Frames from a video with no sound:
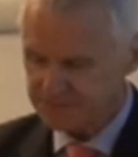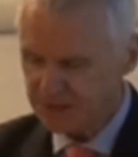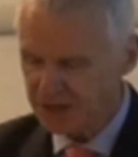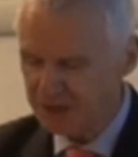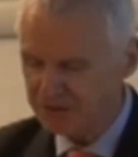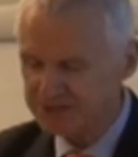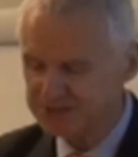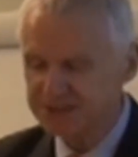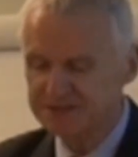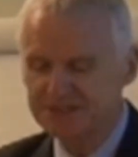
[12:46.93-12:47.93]
Our
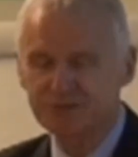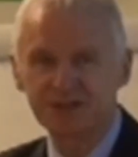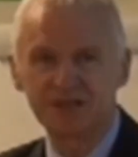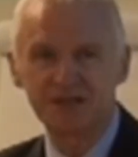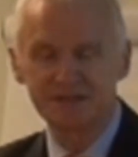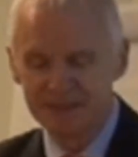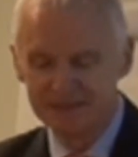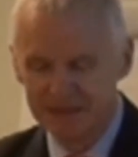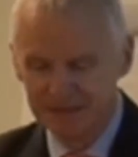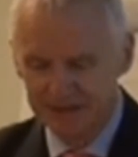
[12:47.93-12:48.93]
action in this regard
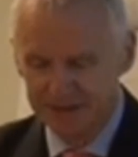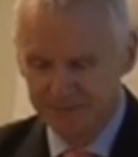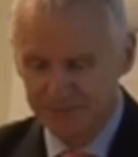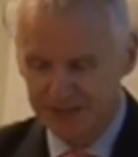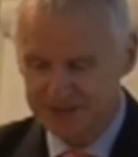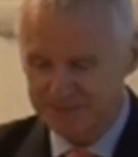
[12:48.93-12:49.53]
brings